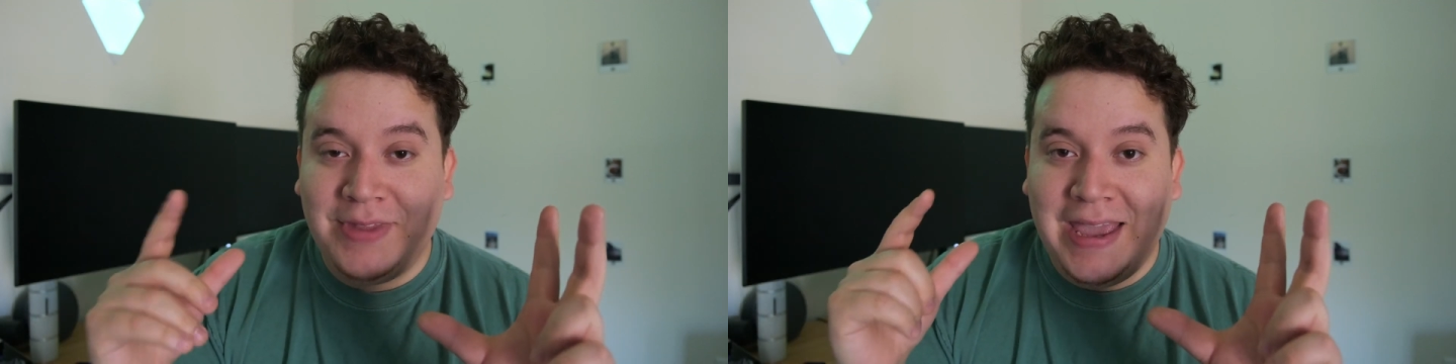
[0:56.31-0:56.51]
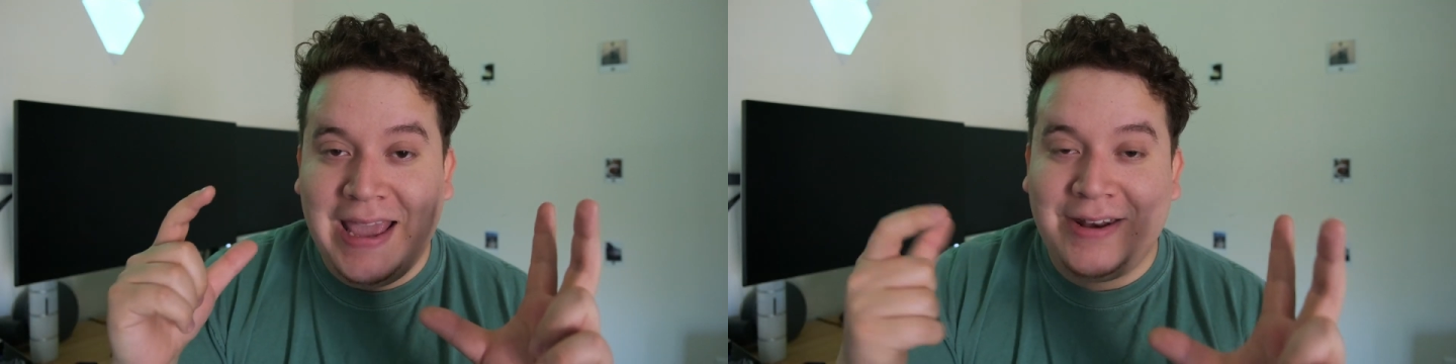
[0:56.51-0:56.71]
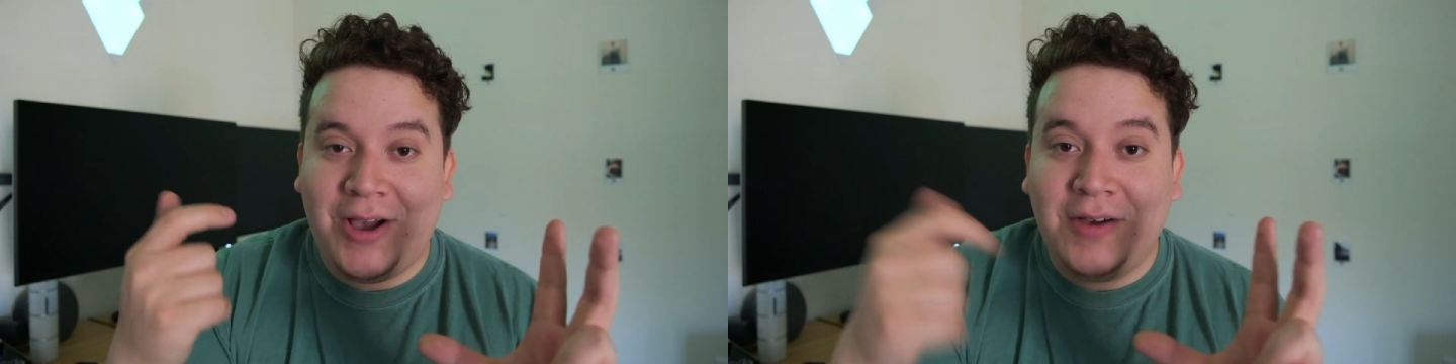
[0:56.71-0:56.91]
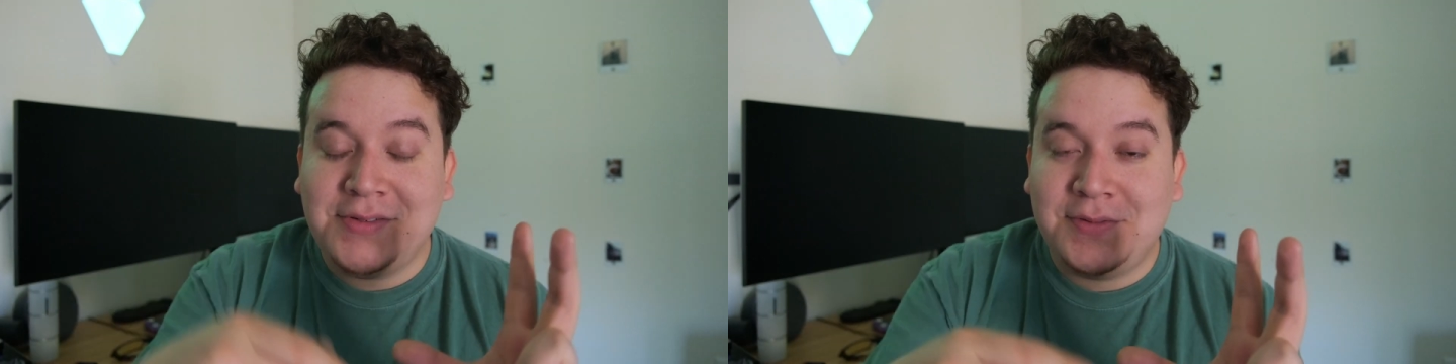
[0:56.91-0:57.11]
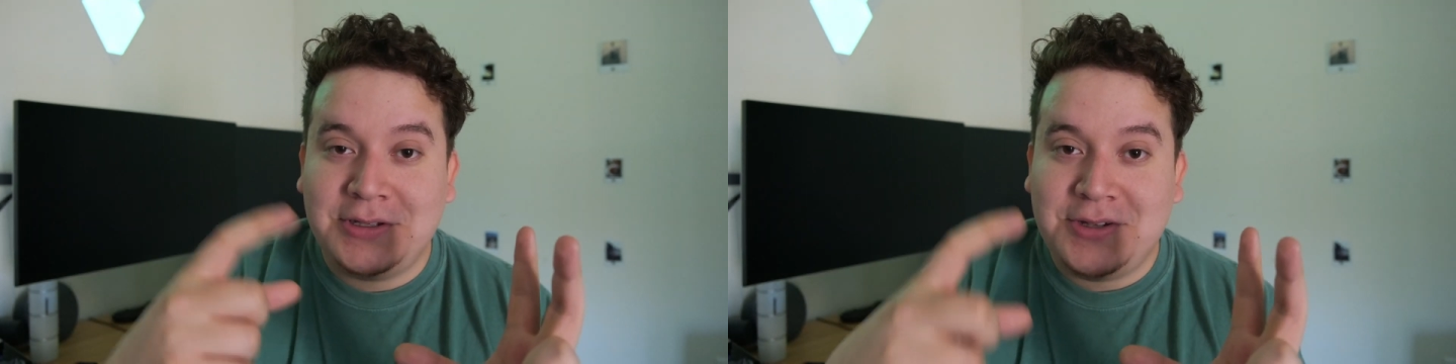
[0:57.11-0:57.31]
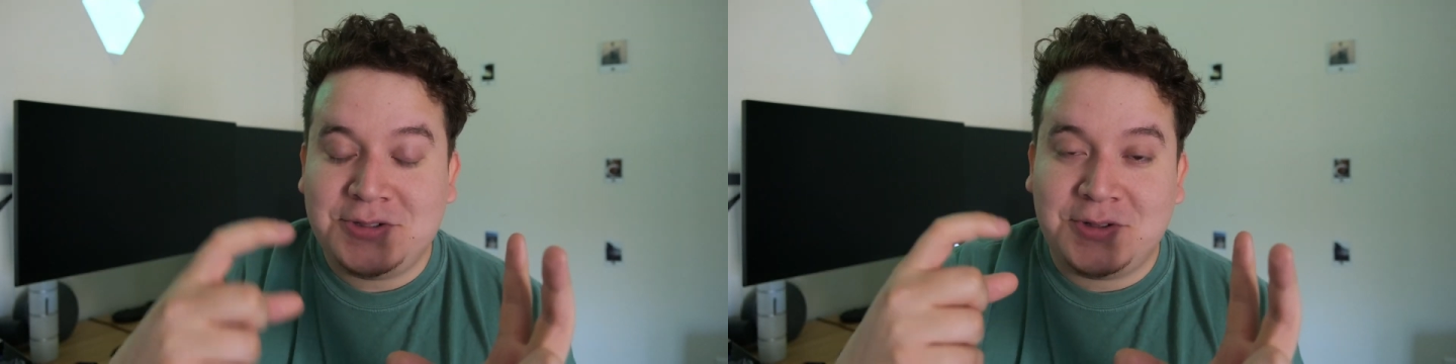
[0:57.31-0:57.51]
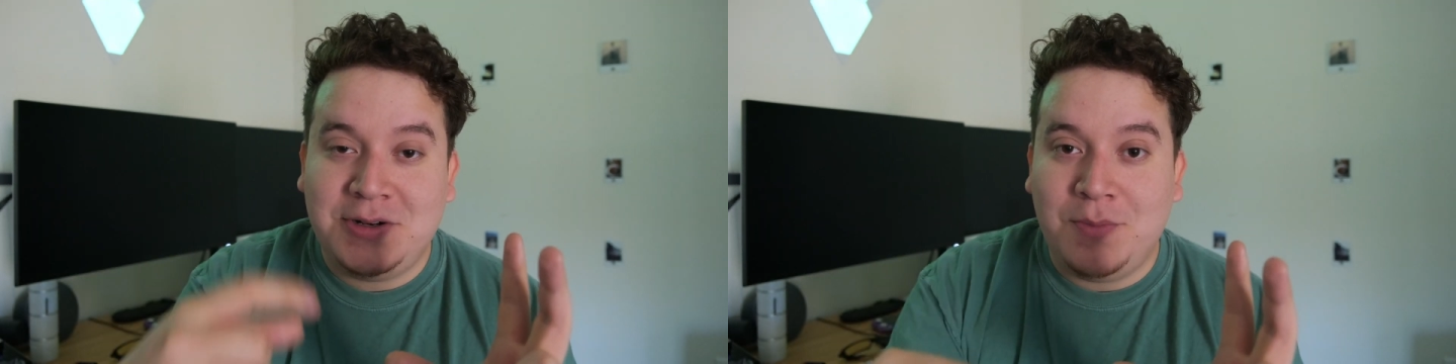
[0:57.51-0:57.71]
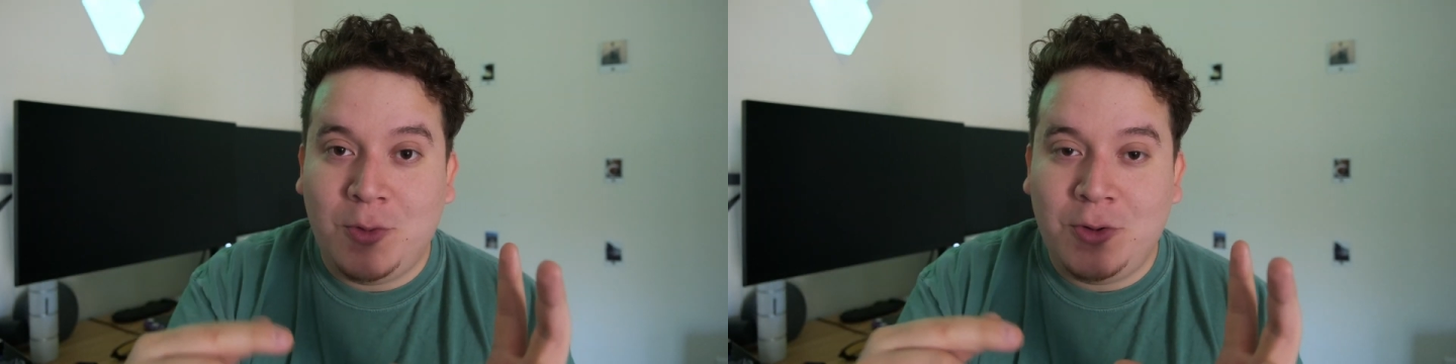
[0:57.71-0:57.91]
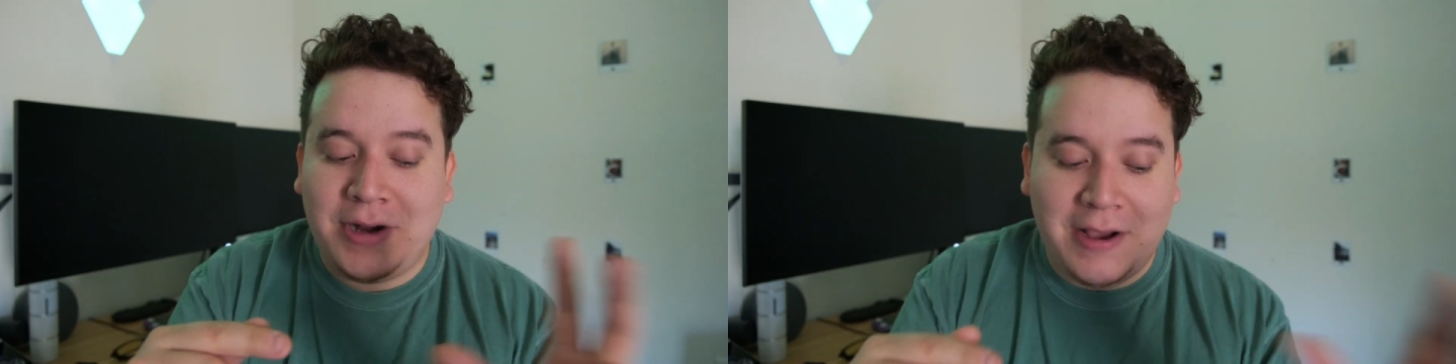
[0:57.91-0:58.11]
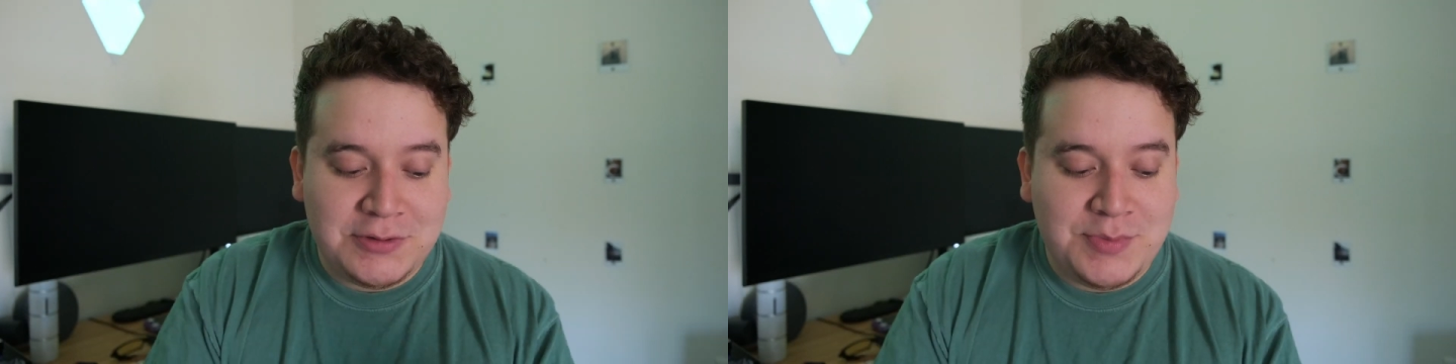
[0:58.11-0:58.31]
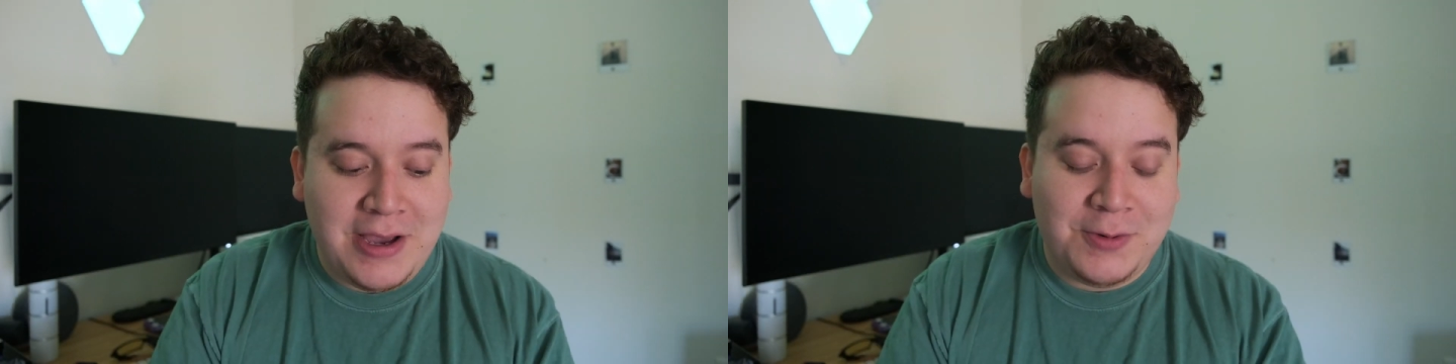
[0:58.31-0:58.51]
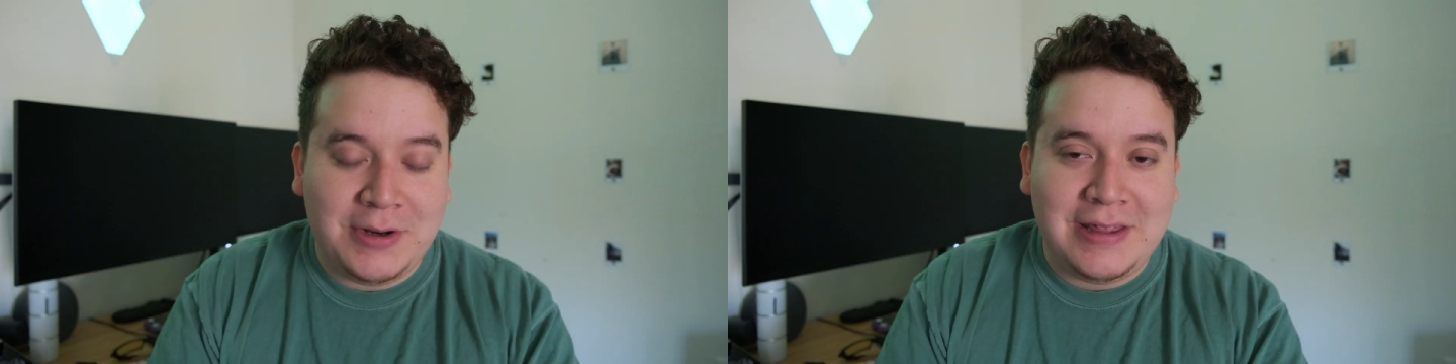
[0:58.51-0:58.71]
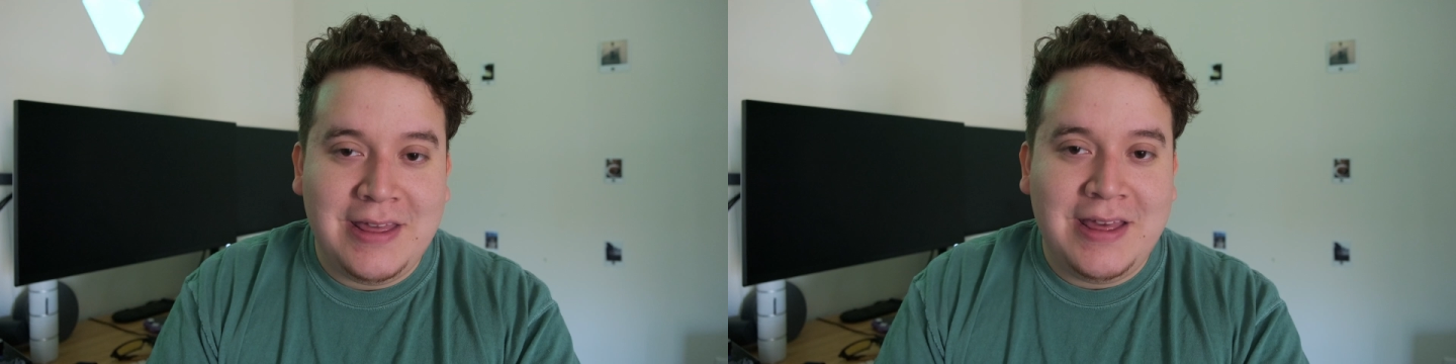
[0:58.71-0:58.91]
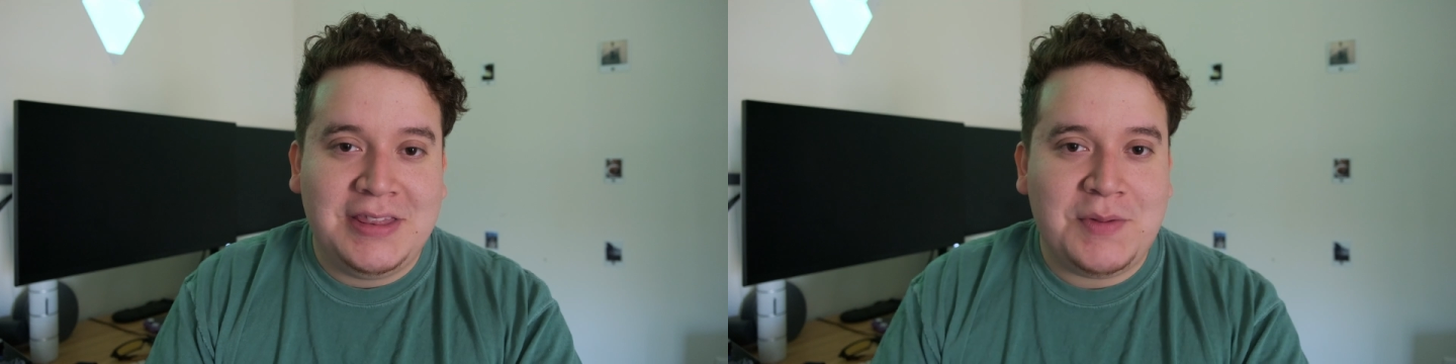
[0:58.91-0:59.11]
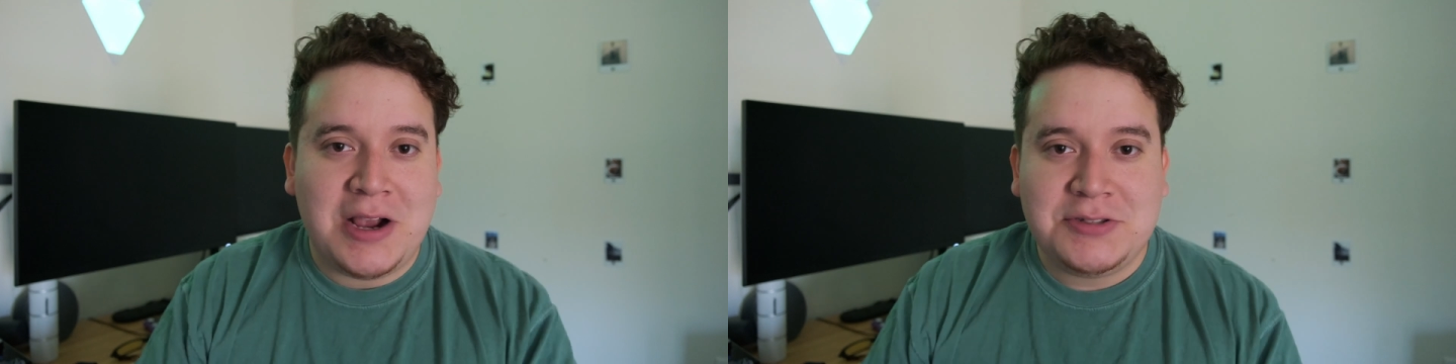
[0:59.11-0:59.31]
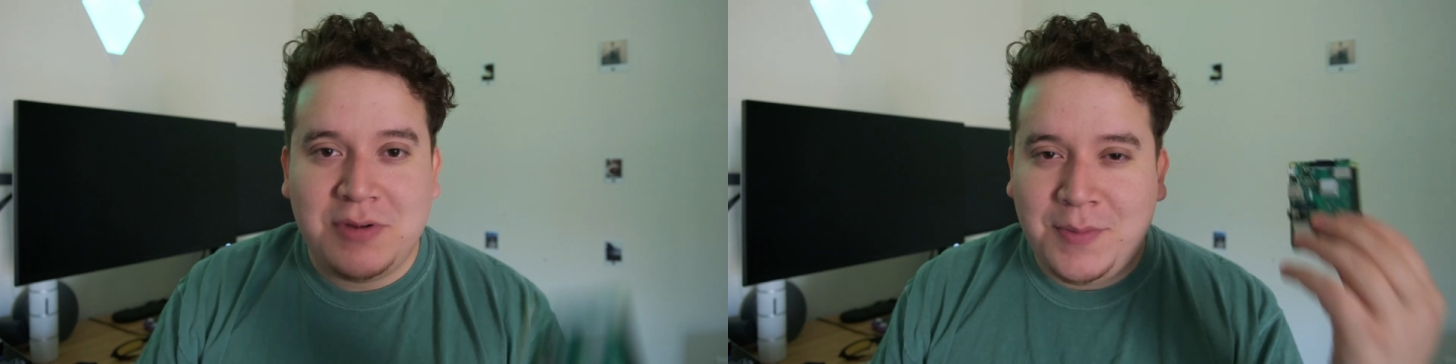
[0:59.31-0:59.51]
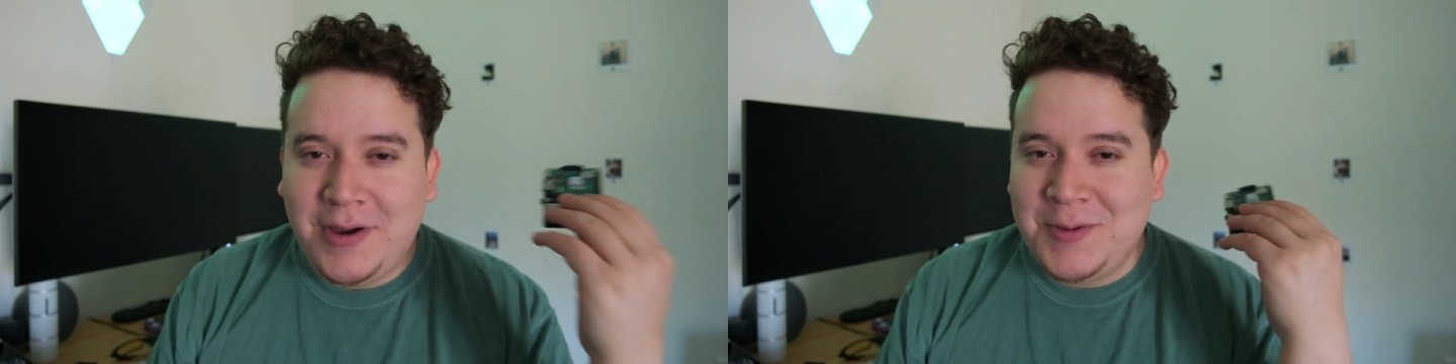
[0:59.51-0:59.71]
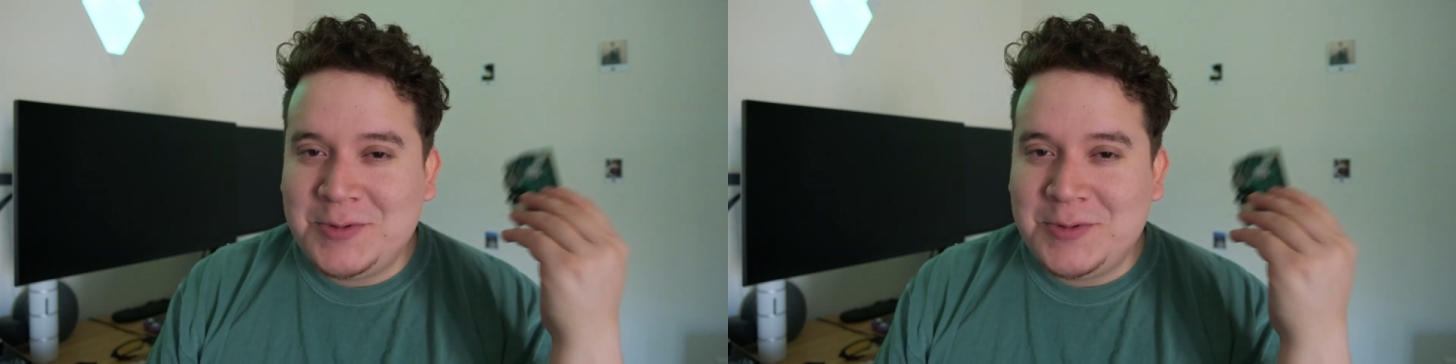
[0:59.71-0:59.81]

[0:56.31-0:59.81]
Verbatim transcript: and off of the touchscreen board, I was powering the Raspberry Pi,